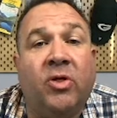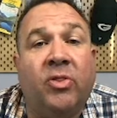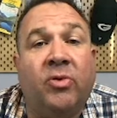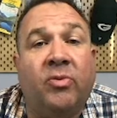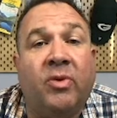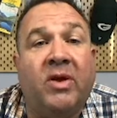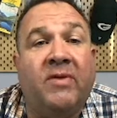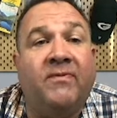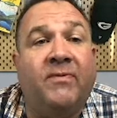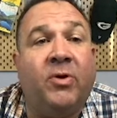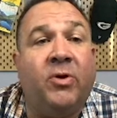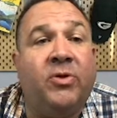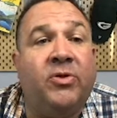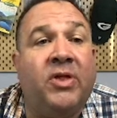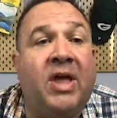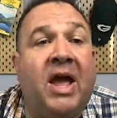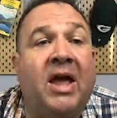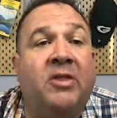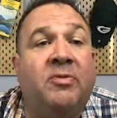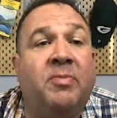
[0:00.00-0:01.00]
3
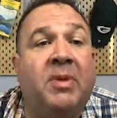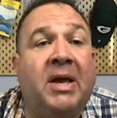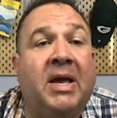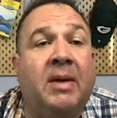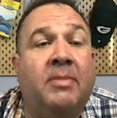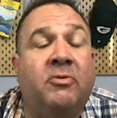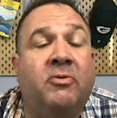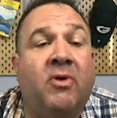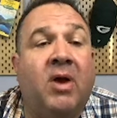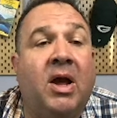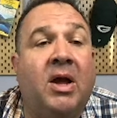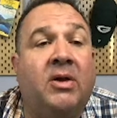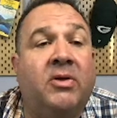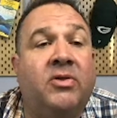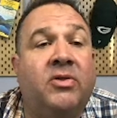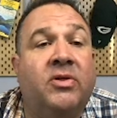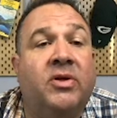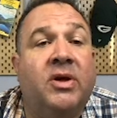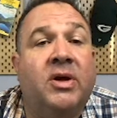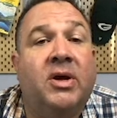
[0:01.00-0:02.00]
full-size pickup
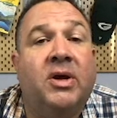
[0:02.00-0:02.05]
trucks